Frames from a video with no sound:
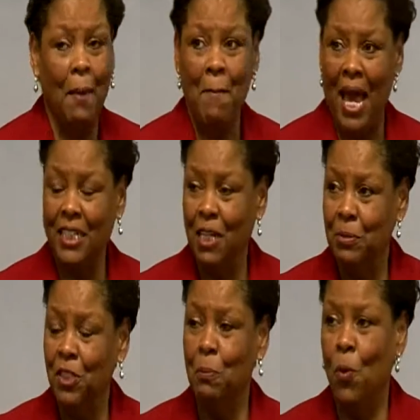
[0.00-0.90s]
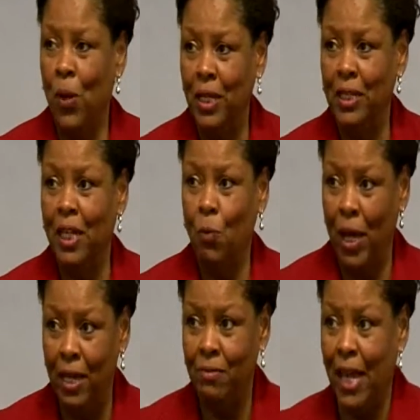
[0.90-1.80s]
and backed up to the point that a
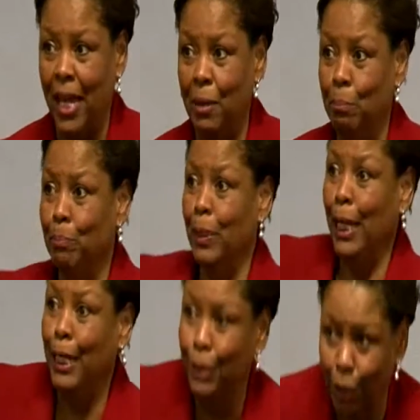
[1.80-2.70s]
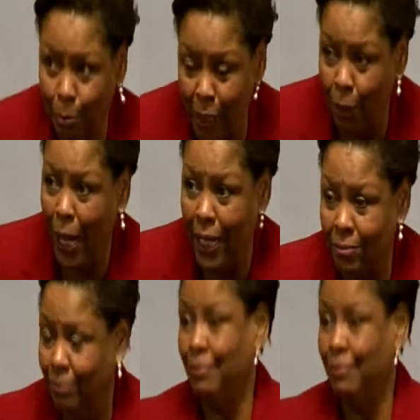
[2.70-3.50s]
wave came and took me away.